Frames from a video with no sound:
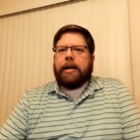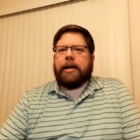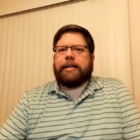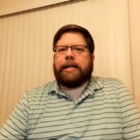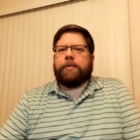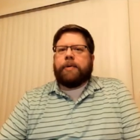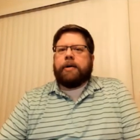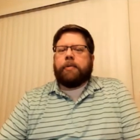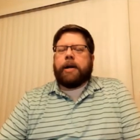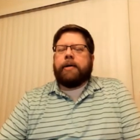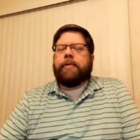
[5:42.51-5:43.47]
see when
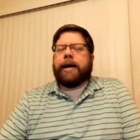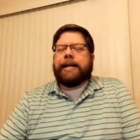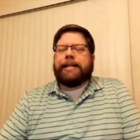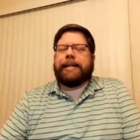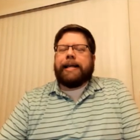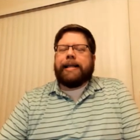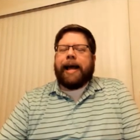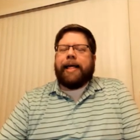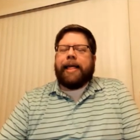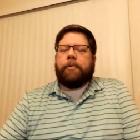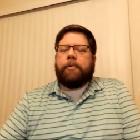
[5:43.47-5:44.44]
it, whenever i see
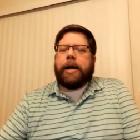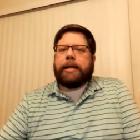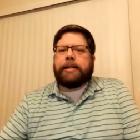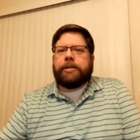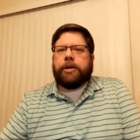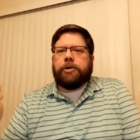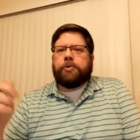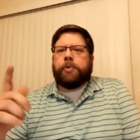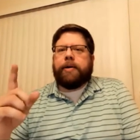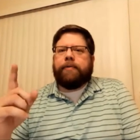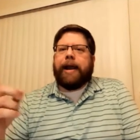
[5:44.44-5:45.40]
that that raises those
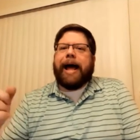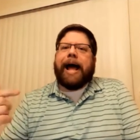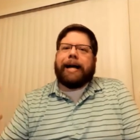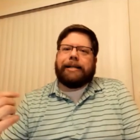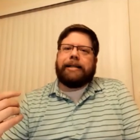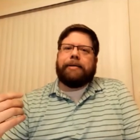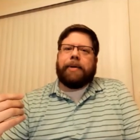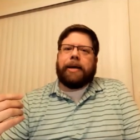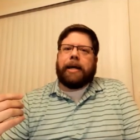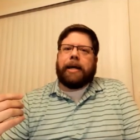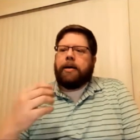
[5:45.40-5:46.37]
red flags to
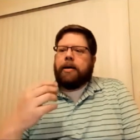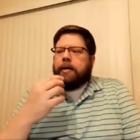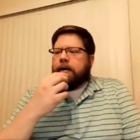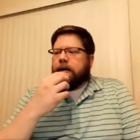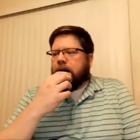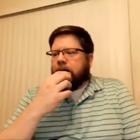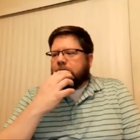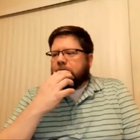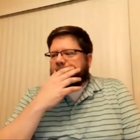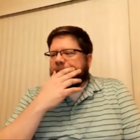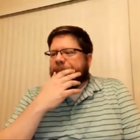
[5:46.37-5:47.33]
me
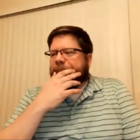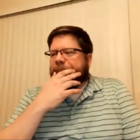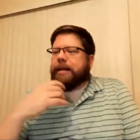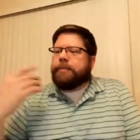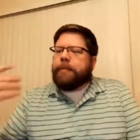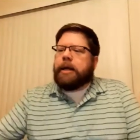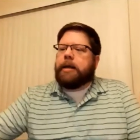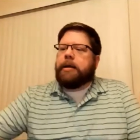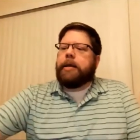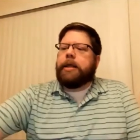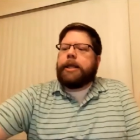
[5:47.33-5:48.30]
um, it makes
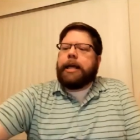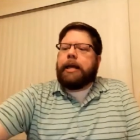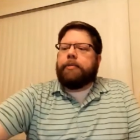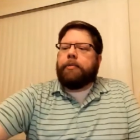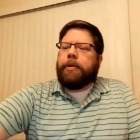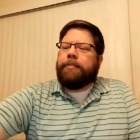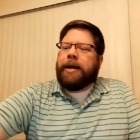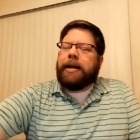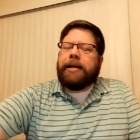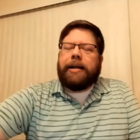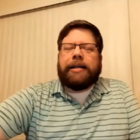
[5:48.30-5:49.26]
me think
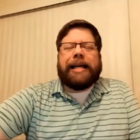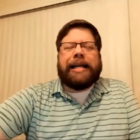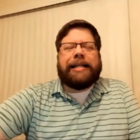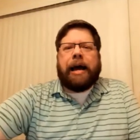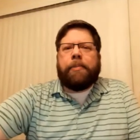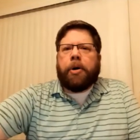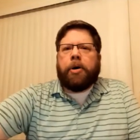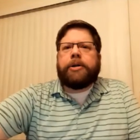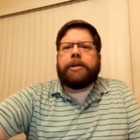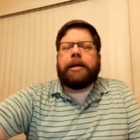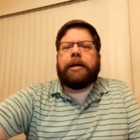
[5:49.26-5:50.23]
is, is that
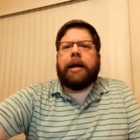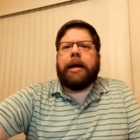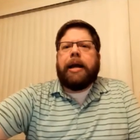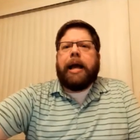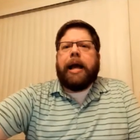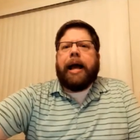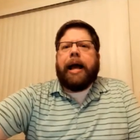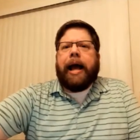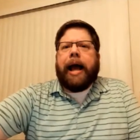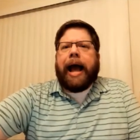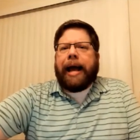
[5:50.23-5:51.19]
person
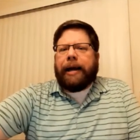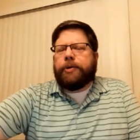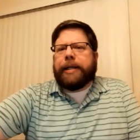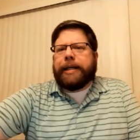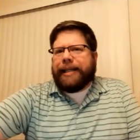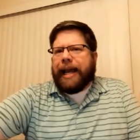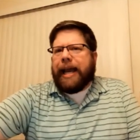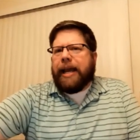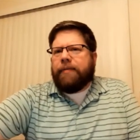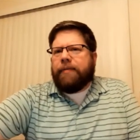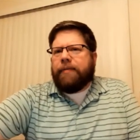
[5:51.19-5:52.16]
actually
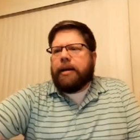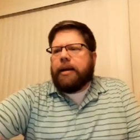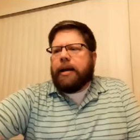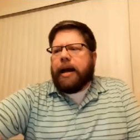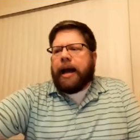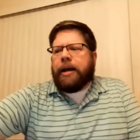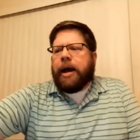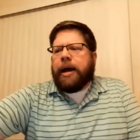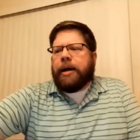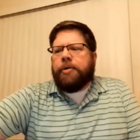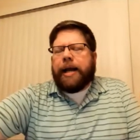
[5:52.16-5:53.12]
saved I know,
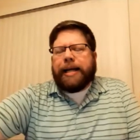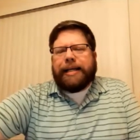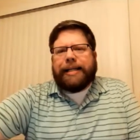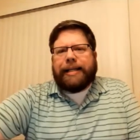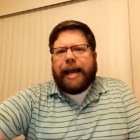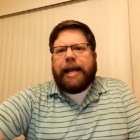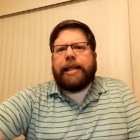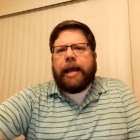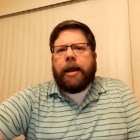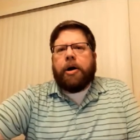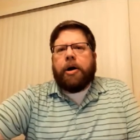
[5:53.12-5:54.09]
I know they say
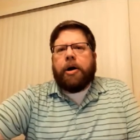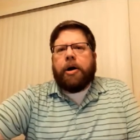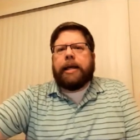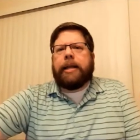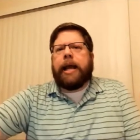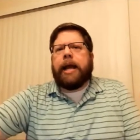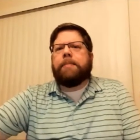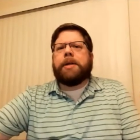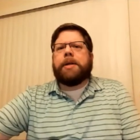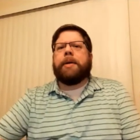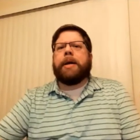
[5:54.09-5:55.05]
they are they claim
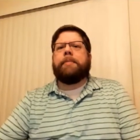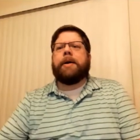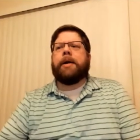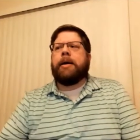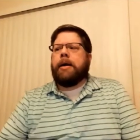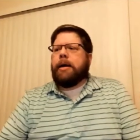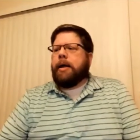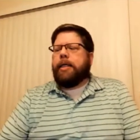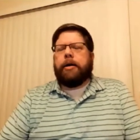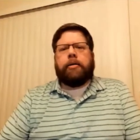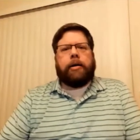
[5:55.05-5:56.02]
to be but
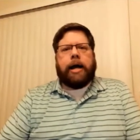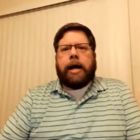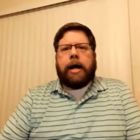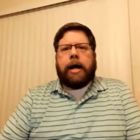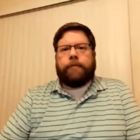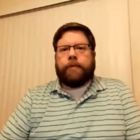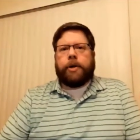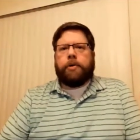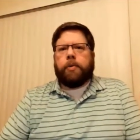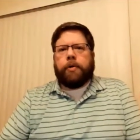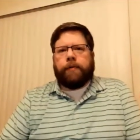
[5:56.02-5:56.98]
their lives
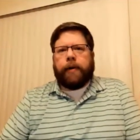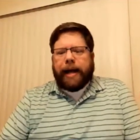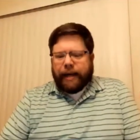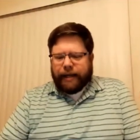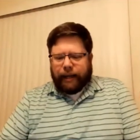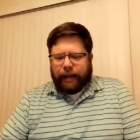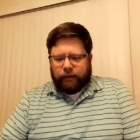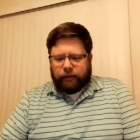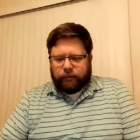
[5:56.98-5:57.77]
don't reflect it